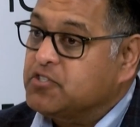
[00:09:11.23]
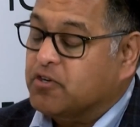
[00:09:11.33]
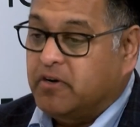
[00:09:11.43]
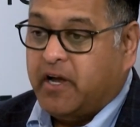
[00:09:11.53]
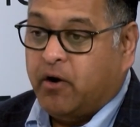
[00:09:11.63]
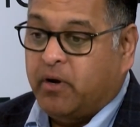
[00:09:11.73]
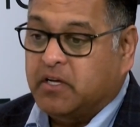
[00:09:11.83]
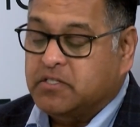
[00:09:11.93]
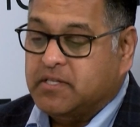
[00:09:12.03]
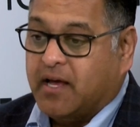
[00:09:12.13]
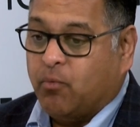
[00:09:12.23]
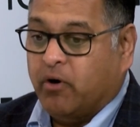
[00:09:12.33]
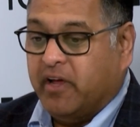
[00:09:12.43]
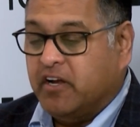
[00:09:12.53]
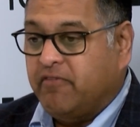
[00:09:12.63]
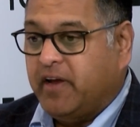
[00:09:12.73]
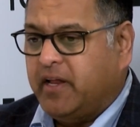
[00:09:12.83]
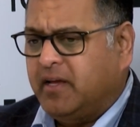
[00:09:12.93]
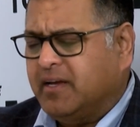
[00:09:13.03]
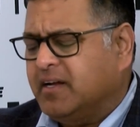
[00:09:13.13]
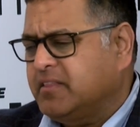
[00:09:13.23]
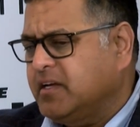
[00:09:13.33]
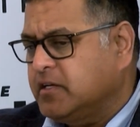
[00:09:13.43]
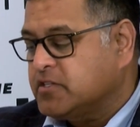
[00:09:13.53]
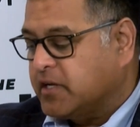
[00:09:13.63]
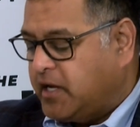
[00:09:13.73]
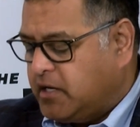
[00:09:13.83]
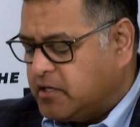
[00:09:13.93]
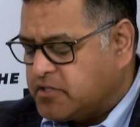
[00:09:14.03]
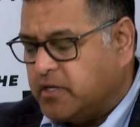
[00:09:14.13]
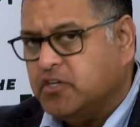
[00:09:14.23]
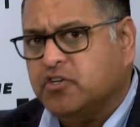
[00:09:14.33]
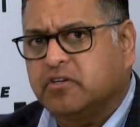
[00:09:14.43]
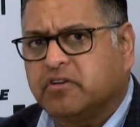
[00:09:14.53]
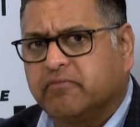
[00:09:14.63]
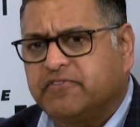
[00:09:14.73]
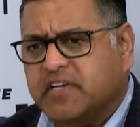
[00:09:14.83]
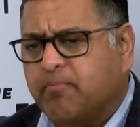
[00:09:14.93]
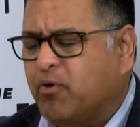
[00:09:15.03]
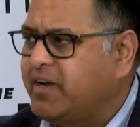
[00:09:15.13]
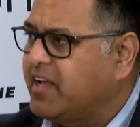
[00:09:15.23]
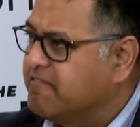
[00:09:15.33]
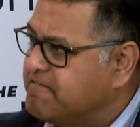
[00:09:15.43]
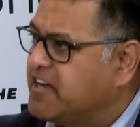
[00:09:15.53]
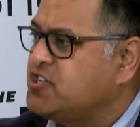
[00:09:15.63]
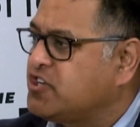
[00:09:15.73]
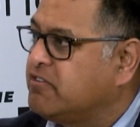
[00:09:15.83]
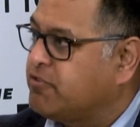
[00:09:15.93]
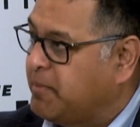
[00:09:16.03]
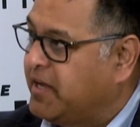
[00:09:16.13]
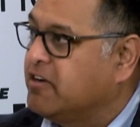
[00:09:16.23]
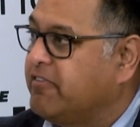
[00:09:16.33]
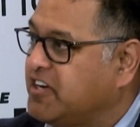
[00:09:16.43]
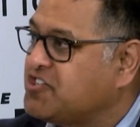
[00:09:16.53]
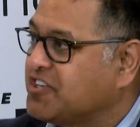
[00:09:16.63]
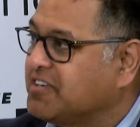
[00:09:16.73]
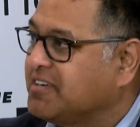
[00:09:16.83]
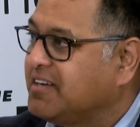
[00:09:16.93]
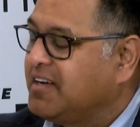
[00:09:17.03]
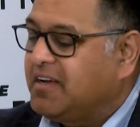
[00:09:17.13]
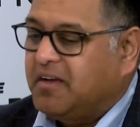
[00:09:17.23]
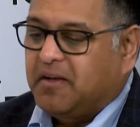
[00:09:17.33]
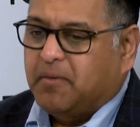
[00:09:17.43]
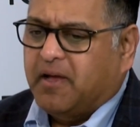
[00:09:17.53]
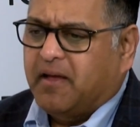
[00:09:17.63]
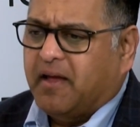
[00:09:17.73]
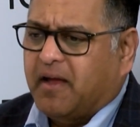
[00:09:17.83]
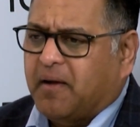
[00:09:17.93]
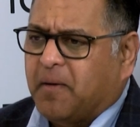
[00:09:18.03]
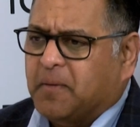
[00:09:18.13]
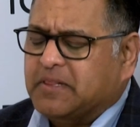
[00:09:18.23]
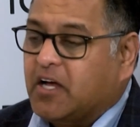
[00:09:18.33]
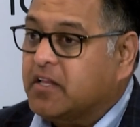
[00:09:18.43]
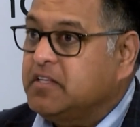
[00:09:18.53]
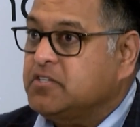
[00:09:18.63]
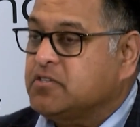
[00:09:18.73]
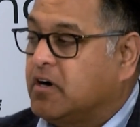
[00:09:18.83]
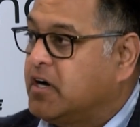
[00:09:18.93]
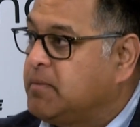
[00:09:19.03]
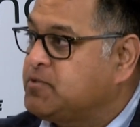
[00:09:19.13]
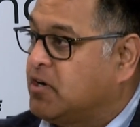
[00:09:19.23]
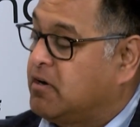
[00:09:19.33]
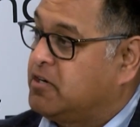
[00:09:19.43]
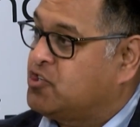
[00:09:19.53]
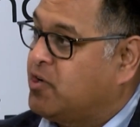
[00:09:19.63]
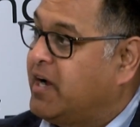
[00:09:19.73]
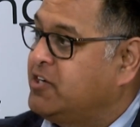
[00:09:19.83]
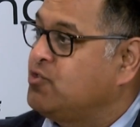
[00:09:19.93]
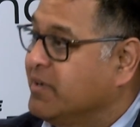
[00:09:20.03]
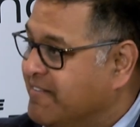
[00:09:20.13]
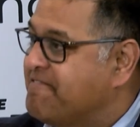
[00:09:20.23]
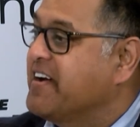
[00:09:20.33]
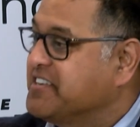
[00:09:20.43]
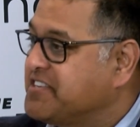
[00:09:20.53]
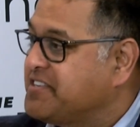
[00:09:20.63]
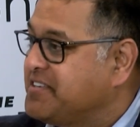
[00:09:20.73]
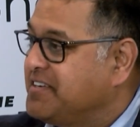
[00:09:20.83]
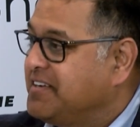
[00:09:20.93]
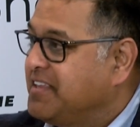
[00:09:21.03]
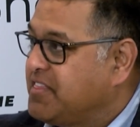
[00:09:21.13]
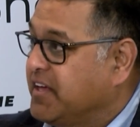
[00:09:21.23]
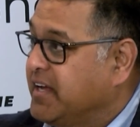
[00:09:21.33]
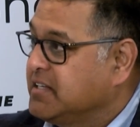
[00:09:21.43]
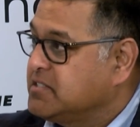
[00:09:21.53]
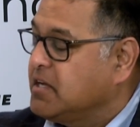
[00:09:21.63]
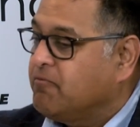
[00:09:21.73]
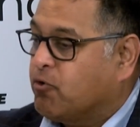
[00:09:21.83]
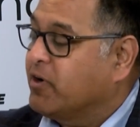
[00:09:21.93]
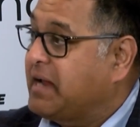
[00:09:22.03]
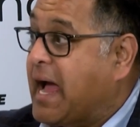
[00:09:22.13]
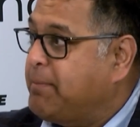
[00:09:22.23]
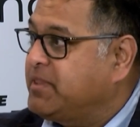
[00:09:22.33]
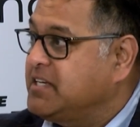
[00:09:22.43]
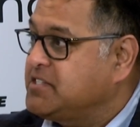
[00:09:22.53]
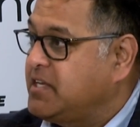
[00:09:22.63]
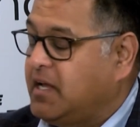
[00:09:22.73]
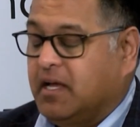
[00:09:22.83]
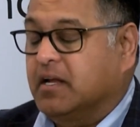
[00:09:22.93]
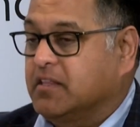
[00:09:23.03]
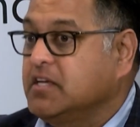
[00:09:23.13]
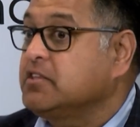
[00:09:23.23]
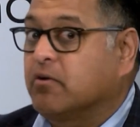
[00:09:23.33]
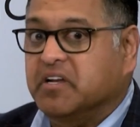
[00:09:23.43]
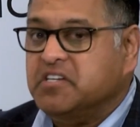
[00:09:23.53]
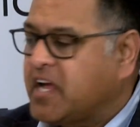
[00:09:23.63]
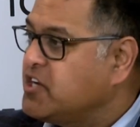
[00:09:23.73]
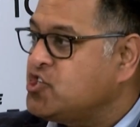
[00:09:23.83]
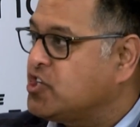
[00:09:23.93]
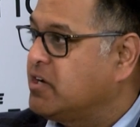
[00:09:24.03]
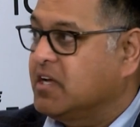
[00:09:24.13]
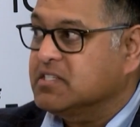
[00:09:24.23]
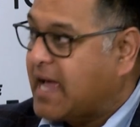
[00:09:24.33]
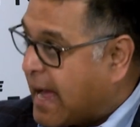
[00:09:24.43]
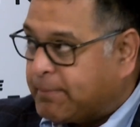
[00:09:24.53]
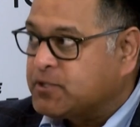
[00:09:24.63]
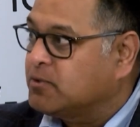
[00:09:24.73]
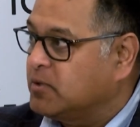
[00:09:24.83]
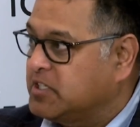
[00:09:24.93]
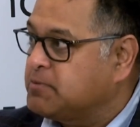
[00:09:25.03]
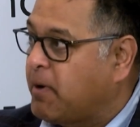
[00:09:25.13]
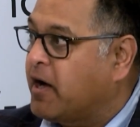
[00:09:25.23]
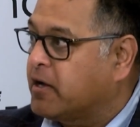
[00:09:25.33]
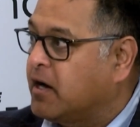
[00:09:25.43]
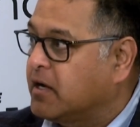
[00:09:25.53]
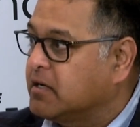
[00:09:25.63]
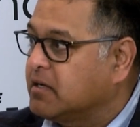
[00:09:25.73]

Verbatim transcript: certain areas that we're innovating, and I think it's a key distinction to separate invention from innovation. A lot of these startups are trying to invent things for a gap they see, and I think their intention is absolutely spot on.